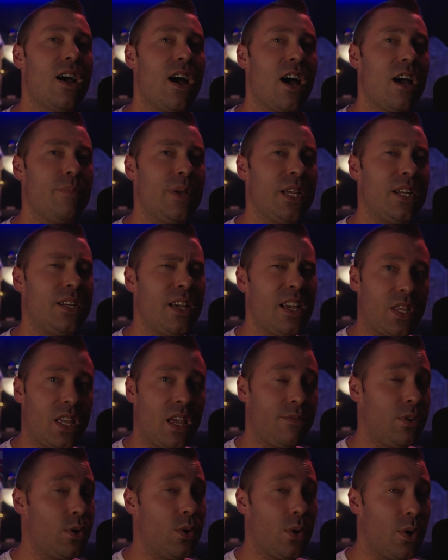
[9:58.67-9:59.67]
I mean,
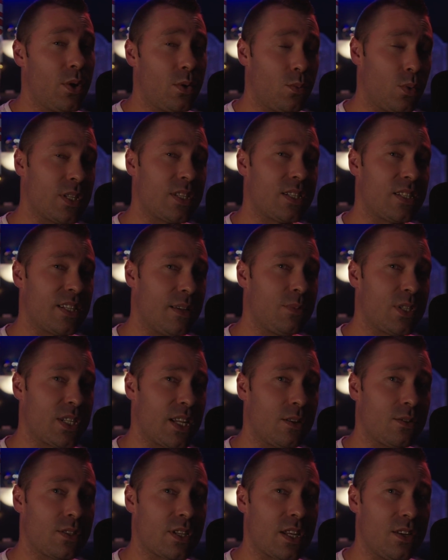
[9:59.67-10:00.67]
have you heard what stem
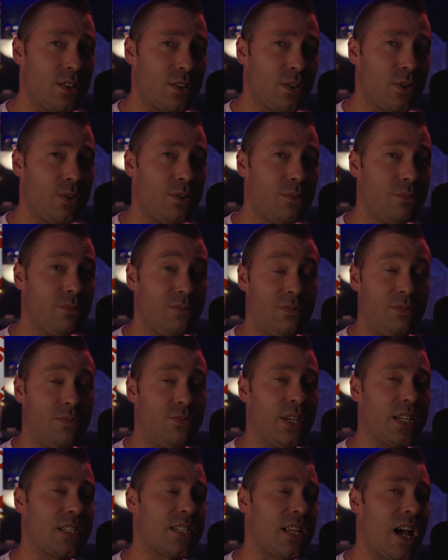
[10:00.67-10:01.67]
cells can do? Fix